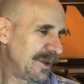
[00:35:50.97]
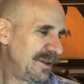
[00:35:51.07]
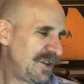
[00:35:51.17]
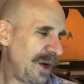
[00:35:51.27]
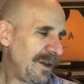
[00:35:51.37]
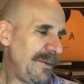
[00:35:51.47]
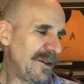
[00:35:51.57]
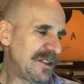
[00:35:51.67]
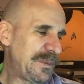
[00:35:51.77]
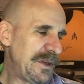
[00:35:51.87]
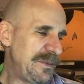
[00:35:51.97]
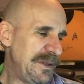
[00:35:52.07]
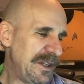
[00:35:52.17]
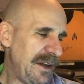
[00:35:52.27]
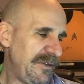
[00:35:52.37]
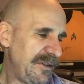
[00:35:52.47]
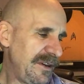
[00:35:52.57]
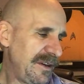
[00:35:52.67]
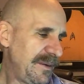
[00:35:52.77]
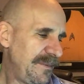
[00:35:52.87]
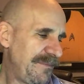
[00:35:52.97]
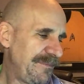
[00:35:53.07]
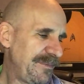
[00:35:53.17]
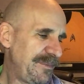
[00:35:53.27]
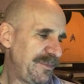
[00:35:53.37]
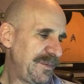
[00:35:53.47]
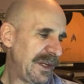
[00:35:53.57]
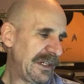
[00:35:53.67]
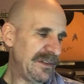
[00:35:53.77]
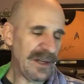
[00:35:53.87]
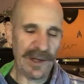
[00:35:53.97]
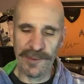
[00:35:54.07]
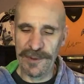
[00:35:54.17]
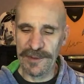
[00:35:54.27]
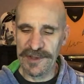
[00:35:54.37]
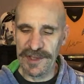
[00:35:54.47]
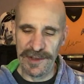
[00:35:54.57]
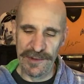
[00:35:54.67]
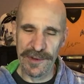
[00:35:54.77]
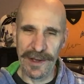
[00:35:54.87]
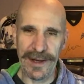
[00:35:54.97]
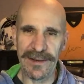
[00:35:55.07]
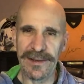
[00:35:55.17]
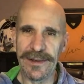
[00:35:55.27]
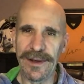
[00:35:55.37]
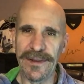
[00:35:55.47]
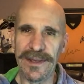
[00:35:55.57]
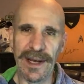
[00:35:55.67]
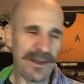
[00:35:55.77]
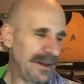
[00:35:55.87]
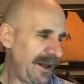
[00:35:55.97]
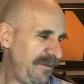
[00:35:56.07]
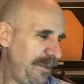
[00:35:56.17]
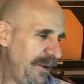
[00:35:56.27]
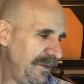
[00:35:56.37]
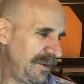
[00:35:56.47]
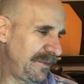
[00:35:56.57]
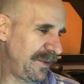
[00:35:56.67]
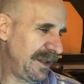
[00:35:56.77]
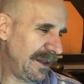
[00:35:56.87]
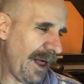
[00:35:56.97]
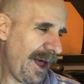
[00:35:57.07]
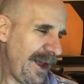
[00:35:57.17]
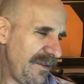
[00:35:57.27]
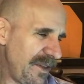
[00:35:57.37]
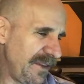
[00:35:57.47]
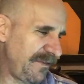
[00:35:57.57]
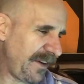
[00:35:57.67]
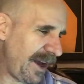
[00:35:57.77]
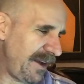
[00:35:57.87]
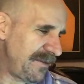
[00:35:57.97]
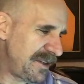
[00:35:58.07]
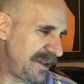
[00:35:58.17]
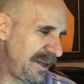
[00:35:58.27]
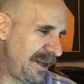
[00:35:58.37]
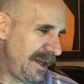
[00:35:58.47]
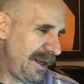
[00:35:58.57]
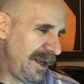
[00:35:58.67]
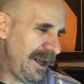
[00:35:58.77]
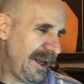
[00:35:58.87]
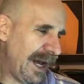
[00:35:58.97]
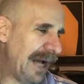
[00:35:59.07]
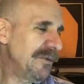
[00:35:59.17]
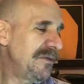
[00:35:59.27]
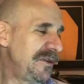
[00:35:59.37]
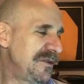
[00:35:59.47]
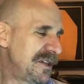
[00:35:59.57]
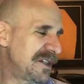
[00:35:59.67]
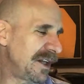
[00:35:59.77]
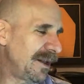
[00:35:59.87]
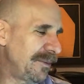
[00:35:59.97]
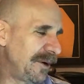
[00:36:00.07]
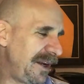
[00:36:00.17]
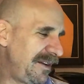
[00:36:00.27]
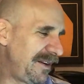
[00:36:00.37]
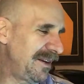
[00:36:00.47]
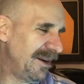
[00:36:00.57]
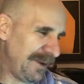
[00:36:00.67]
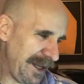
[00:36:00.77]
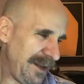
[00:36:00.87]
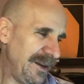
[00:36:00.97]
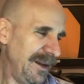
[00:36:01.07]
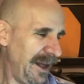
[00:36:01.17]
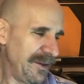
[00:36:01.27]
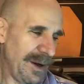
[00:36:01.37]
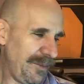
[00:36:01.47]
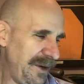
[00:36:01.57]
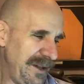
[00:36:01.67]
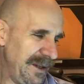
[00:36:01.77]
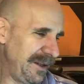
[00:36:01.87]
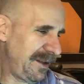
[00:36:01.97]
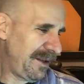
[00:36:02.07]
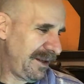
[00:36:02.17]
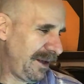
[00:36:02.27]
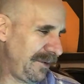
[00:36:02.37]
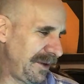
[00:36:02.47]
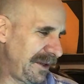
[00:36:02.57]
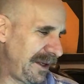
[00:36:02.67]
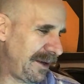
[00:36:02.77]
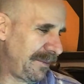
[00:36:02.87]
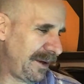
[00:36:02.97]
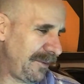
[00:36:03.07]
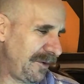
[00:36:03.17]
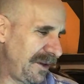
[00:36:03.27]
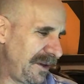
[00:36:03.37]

Charlie Mullins, please be safe. And uh, we will see you tonight on the deck of the lifeboat, live at the Fives. I refuse to celebrate. Okay, good, Heather. I'm with you. I really am. I'm with